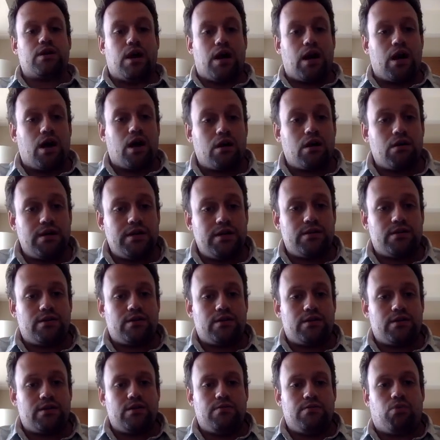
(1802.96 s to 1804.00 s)
current
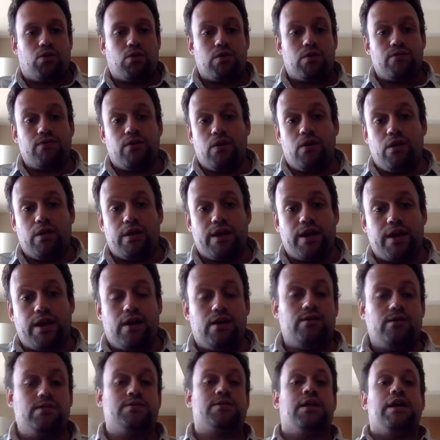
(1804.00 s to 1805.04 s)

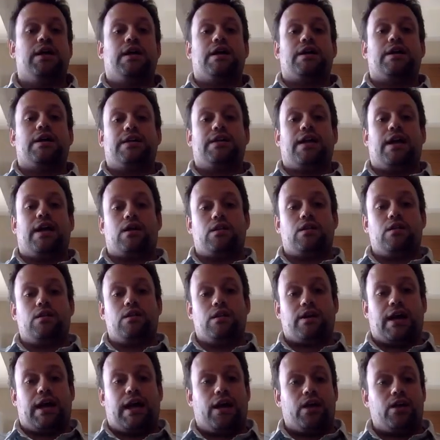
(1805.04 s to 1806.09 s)
portfolios. Take a
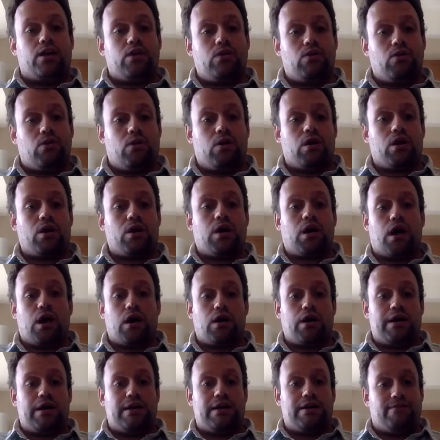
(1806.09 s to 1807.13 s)
look at your
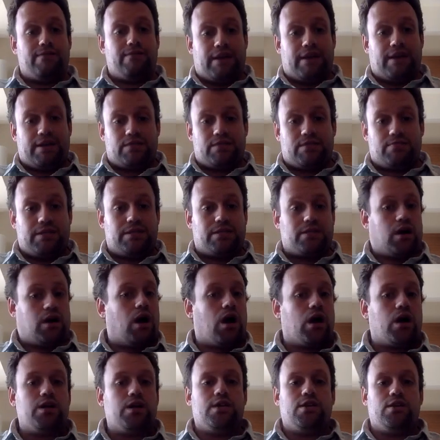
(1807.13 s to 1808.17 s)
current investments.
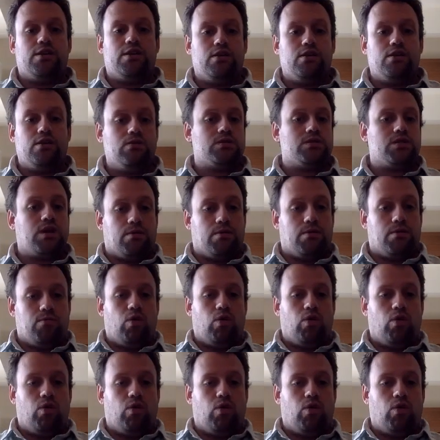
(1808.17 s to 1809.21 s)
Are you
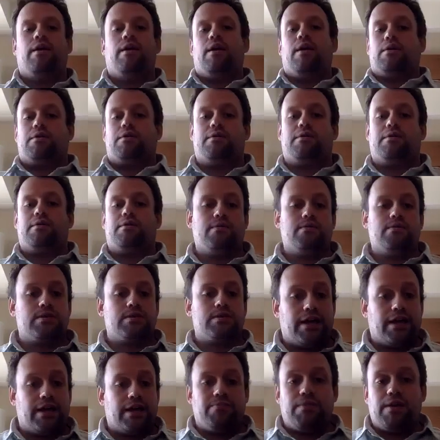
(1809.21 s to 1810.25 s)
someone who's
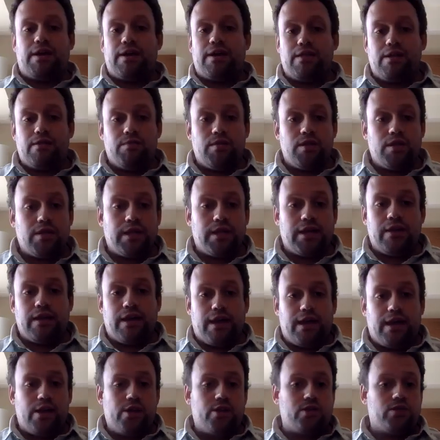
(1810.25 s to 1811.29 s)
like me in the millennial
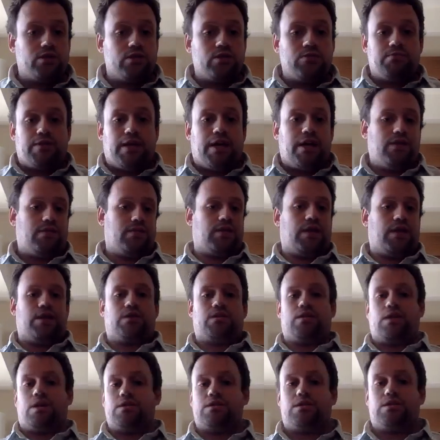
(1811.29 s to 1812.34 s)
age group that
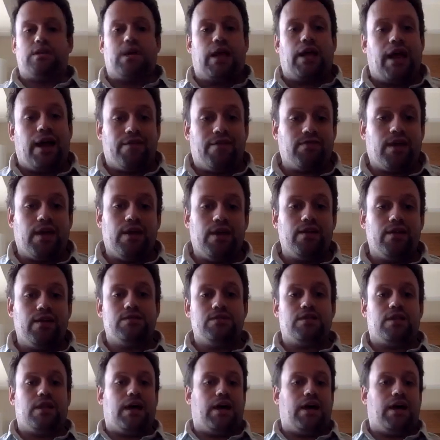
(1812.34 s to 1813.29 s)
doesn't have kids,